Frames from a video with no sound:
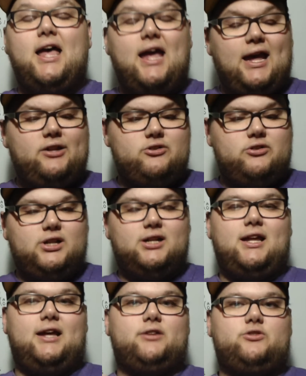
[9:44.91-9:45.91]
and you need
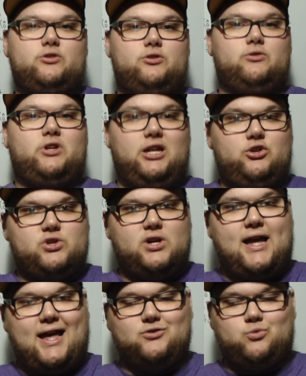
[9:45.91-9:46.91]
an answer to Kingdra
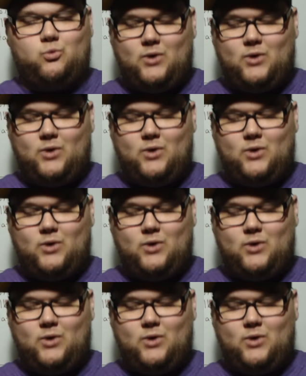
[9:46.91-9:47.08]
as